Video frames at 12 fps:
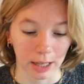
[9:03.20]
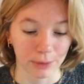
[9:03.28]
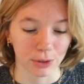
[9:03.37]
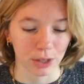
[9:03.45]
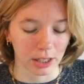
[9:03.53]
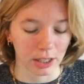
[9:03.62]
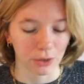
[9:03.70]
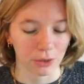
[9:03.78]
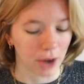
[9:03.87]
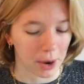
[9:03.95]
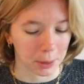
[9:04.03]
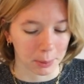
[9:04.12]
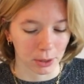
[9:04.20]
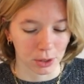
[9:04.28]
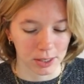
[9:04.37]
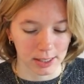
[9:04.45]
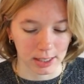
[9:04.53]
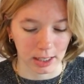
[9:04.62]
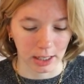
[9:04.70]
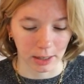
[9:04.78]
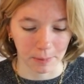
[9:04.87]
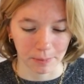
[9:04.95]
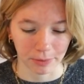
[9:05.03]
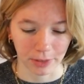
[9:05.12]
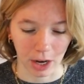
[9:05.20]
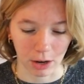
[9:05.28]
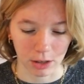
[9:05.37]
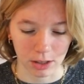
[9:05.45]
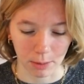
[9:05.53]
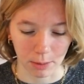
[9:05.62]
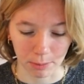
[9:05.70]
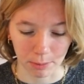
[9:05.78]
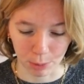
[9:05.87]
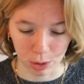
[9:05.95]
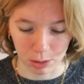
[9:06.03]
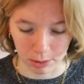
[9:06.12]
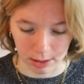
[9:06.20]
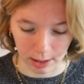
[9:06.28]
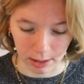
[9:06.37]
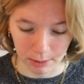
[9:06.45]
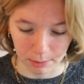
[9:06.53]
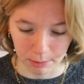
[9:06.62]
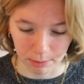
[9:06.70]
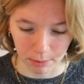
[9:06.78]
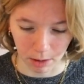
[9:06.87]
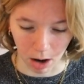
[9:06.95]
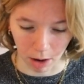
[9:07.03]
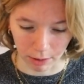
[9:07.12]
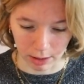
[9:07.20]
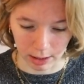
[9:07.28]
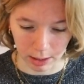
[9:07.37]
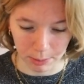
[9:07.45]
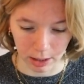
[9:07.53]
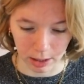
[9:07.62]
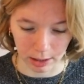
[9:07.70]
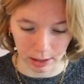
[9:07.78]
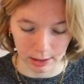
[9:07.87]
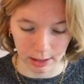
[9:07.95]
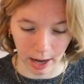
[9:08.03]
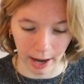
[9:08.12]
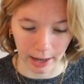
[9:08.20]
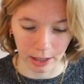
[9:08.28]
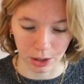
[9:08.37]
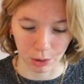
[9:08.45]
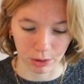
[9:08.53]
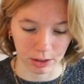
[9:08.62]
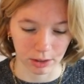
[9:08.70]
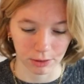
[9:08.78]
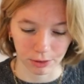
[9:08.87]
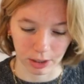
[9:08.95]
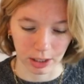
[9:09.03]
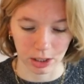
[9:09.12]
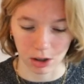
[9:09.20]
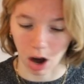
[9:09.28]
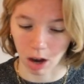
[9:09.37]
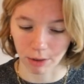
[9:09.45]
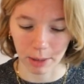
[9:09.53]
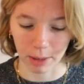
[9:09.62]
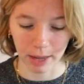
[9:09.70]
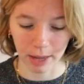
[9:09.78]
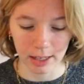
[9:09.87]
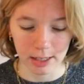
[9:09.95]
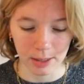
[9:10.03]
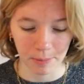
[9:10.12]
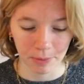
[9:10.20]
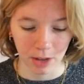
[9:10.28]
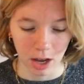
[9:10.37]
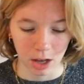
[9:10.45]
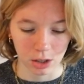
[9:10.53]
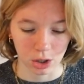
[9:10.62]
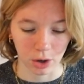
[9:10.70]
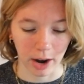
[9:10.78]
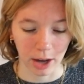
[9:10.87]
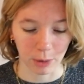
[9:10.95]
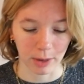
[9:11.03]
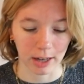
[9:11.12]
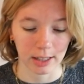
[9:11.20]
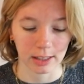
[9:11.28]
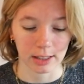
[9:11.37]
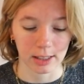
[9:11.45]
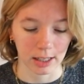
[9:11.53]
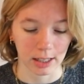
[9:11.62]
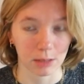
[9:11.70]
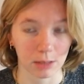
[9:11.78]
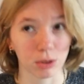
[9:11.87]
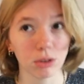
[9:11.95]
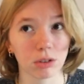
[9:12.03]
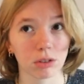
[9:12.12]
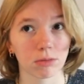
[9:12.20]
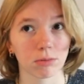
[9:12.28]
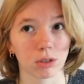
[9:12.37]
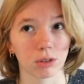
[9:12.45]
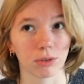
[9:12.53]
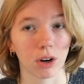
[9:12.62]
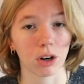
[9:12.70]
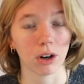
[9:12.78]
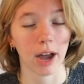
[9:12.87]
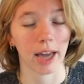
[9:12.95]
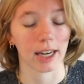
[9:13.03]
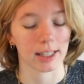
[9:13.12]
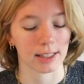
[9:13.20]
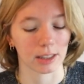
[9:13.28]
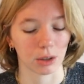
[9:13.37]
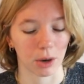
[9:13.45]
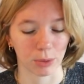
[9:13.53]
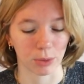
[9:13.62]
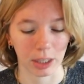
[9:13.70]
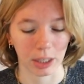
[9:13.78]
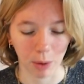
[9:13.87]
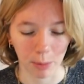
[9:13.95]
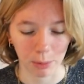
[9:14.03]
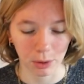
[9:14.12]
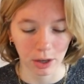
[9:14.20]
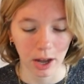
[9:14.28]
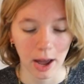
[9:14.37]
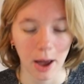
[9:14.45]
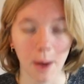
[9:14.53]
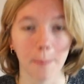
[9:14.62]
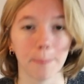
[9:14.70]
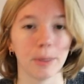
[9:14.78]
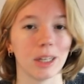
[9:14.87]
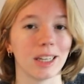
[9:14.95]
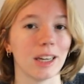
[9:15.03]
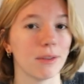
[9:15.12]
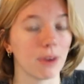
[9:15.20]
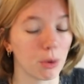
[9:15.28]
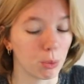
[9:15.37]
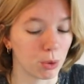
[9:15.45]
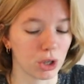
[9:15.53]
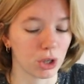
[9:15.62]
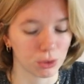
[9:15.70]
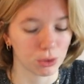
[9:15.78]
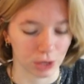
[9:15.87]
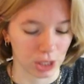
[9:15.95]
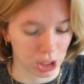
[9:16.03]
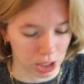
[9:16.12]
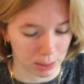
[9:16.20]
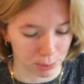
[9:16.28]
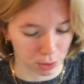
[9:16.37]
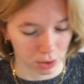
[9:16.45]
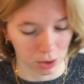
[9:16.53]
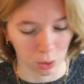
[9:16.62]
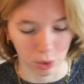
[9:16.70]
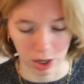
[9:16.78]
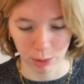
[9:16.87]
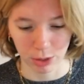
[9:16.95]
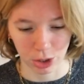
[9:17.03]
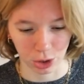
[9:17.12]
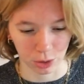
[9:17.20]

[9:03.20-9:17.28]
for Harry Potter, you see there are some books missing, obviously, because I don't finish all of them yet. So I read 6 books so far, and I still am reading 1 book. But if I were to finish that book, what I would do